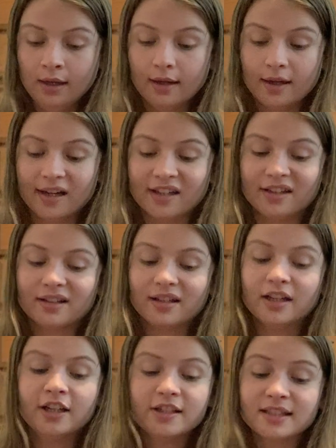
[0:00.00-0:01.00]
And
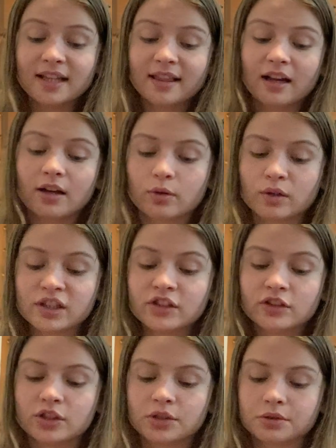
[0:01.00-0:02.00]
she said that question
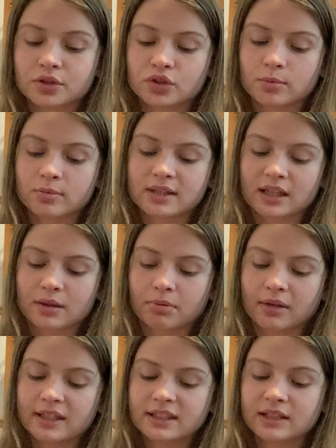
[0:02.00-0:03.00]
2 assumes that the
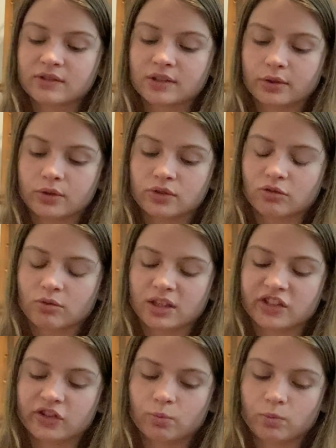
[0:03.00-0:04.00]
plaintiffs lose
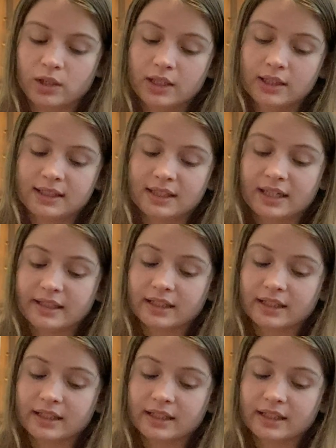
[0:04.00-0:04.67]
question 1. States